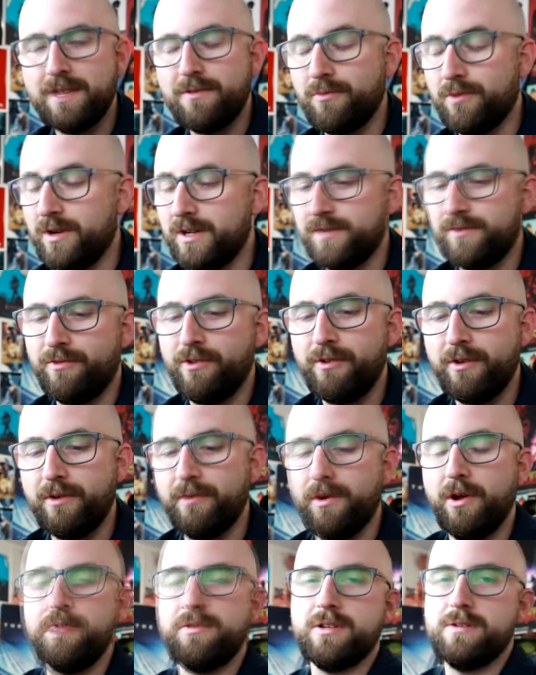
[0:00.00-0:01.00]
in, whereas Fury
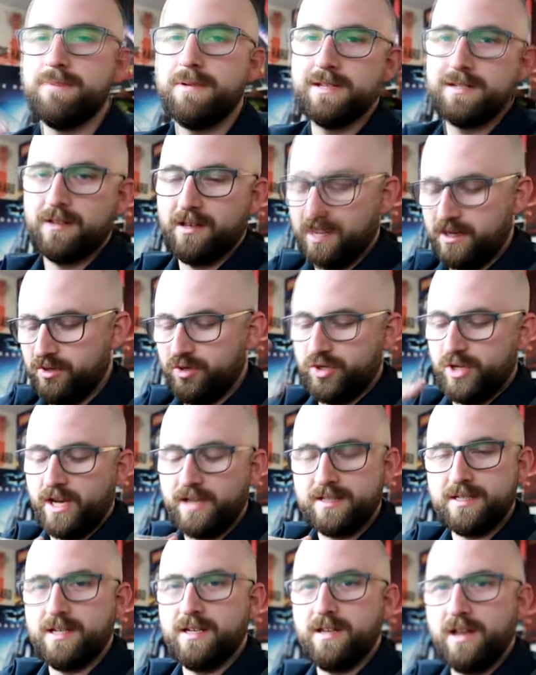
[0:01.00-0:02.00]
Road just basically
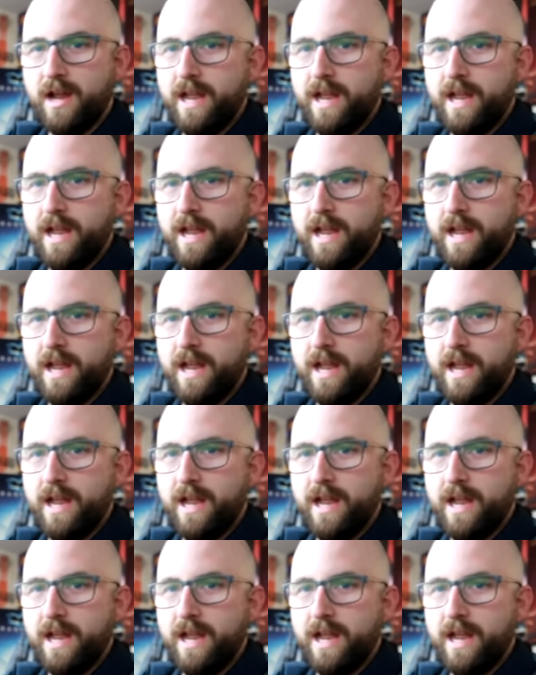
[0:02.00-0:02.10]
injected